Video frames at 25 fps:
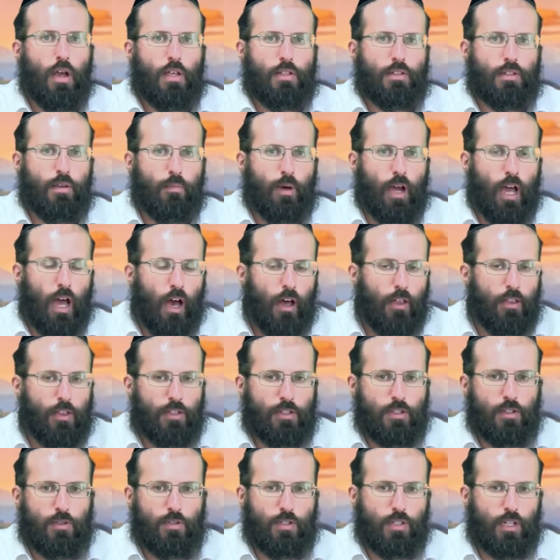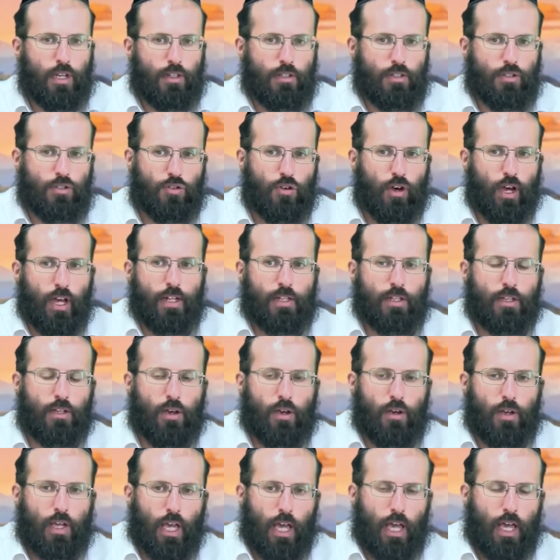So my other two sons tried to
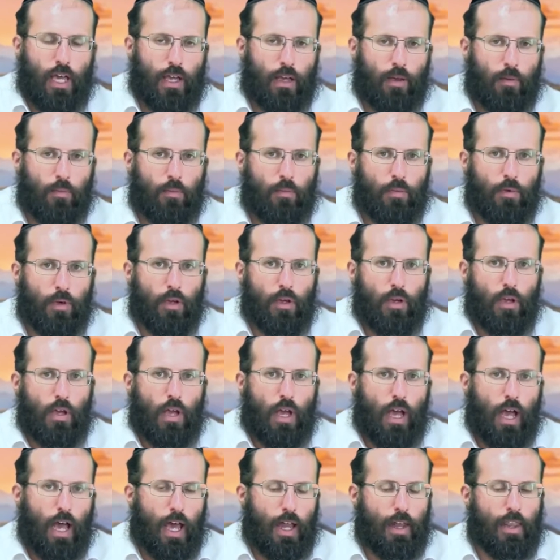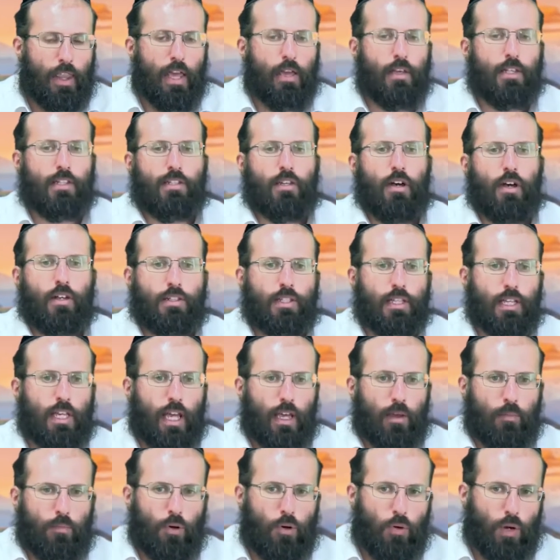go get him and they started
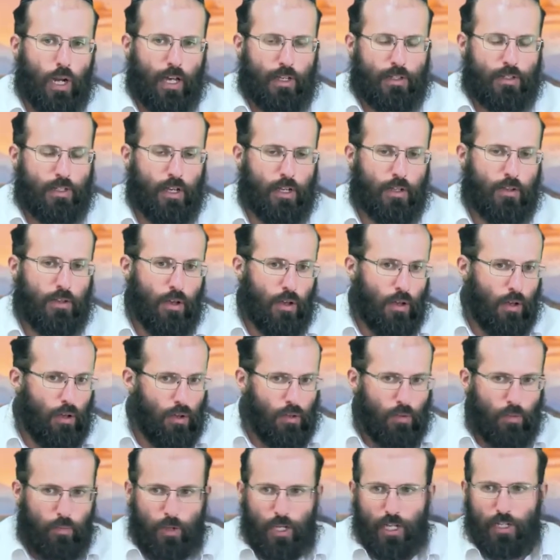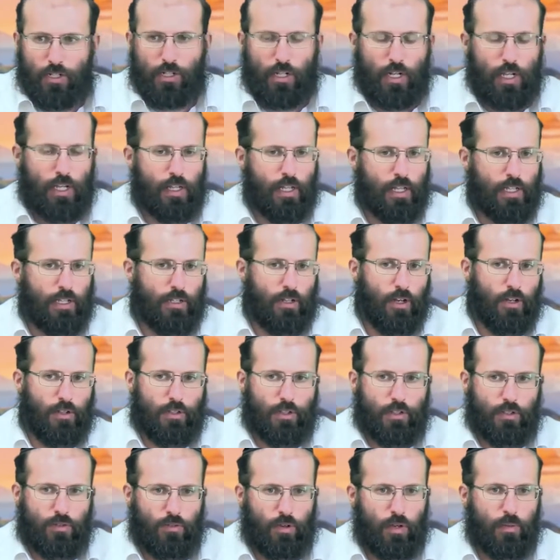getting pulled out. So immediately they
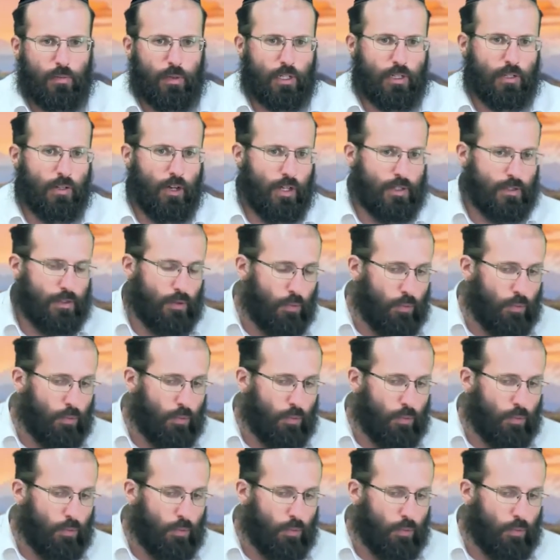started screaming to us.